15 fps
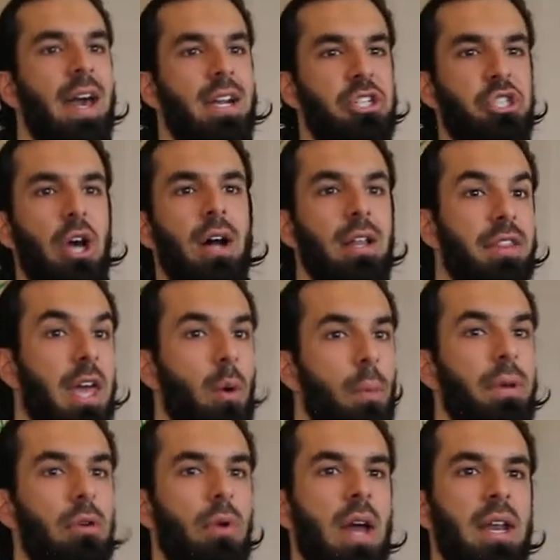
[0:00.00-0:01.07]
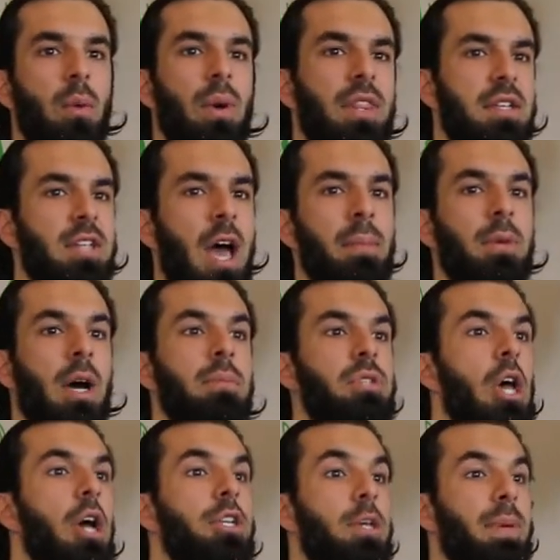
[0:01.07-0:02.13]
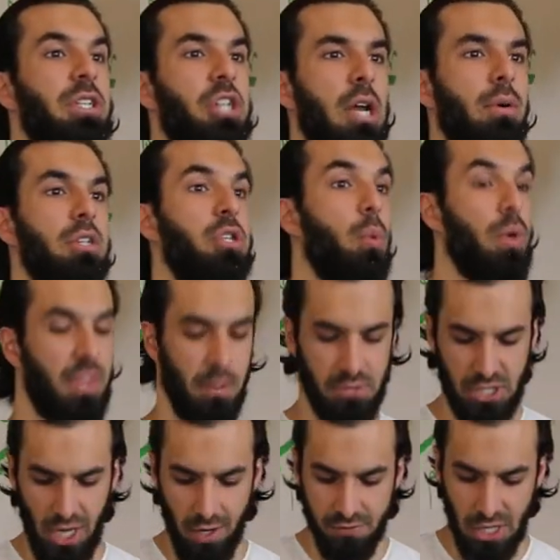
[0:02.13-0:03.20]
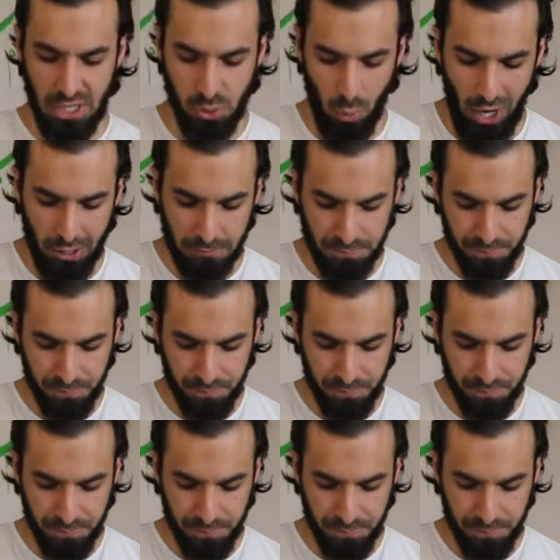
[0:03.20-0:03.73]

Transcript: and inshallah, they will be ready when the time comes to be generous with themselves as well.